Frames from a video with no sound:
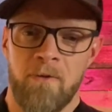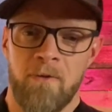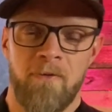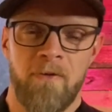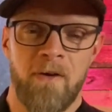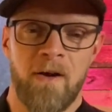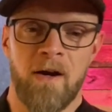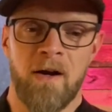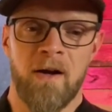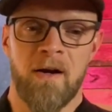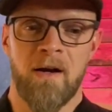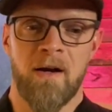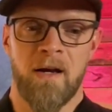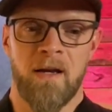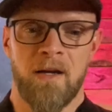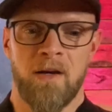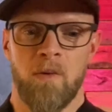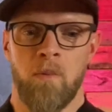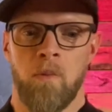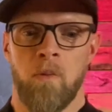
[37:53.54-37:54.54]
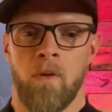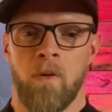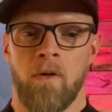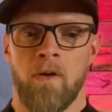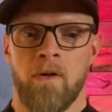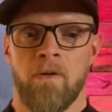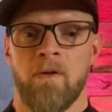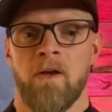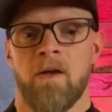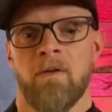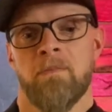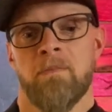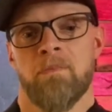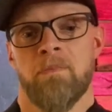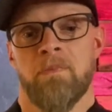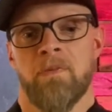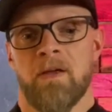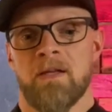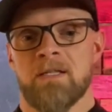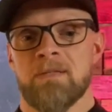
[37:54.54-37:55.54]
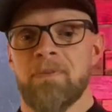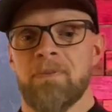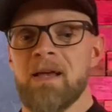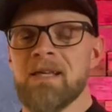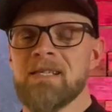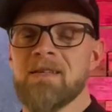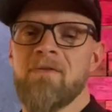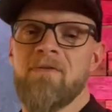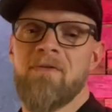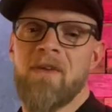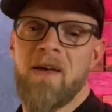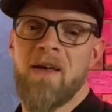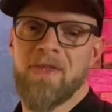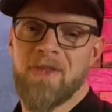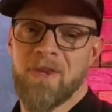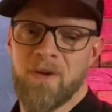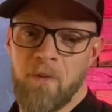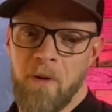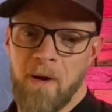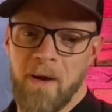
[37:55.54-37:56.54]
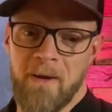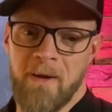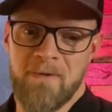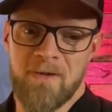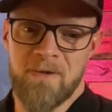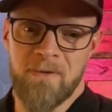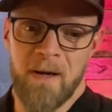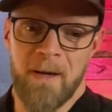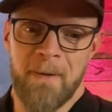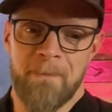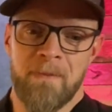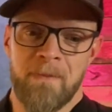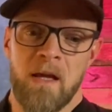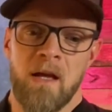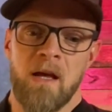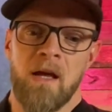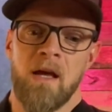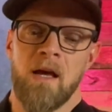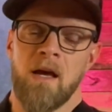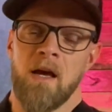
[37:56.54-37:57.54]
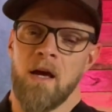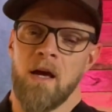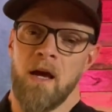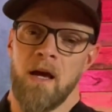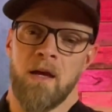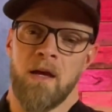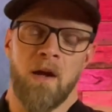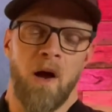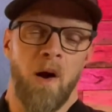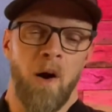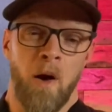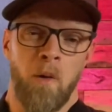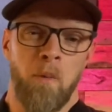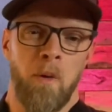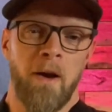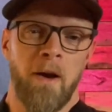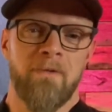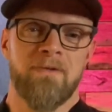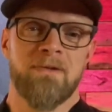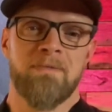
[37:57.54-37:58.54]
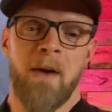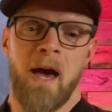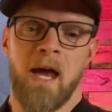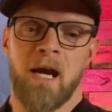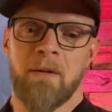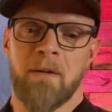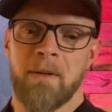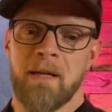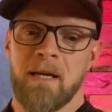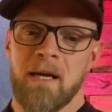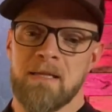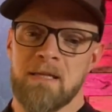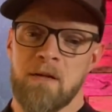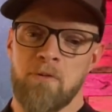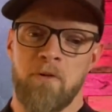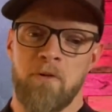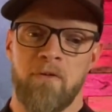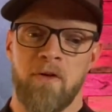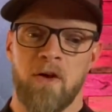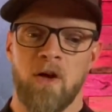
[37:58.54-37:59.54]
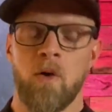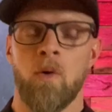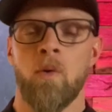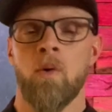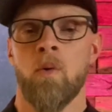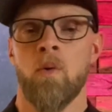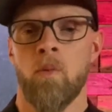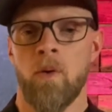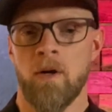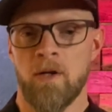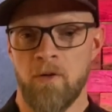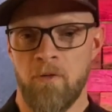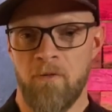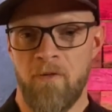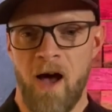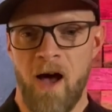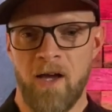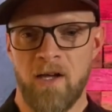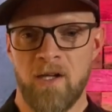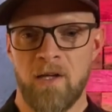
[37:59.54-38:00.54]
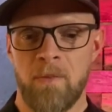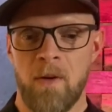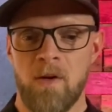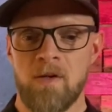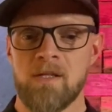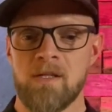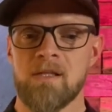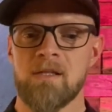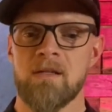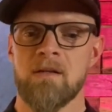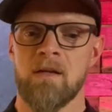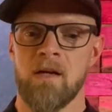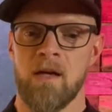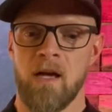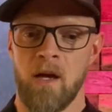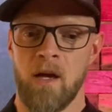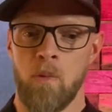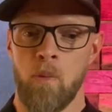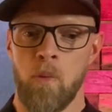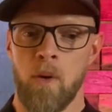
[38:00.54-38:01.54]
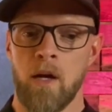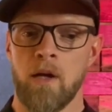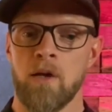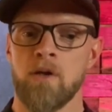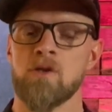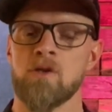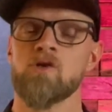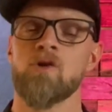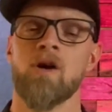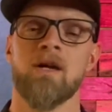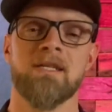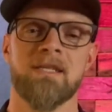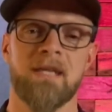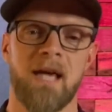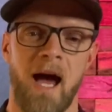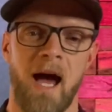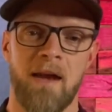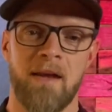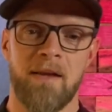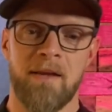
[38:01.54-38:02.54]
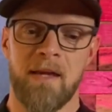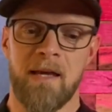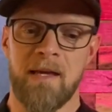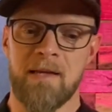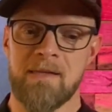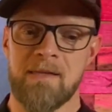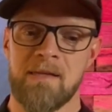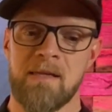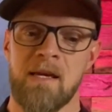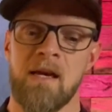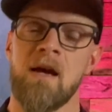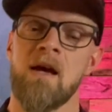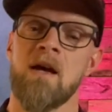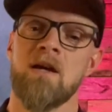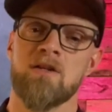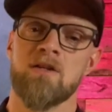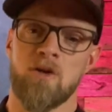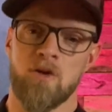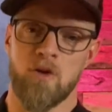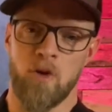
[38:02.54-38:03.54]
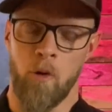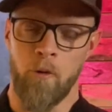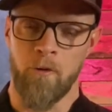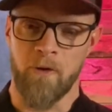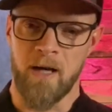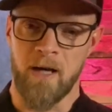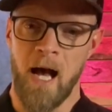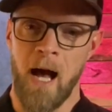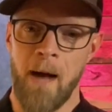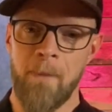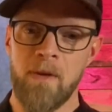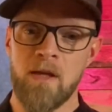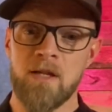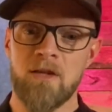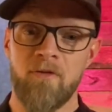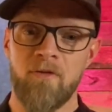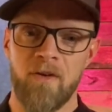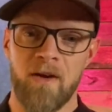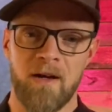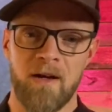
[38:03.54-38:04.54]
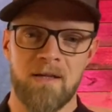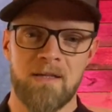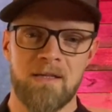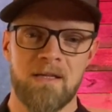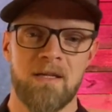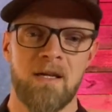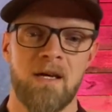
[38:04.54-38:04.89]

fear is placing faith in the what-ifs, right? And our what-ifs matter because they reveal what you value the most and where you trust God the least. So to overcome those fears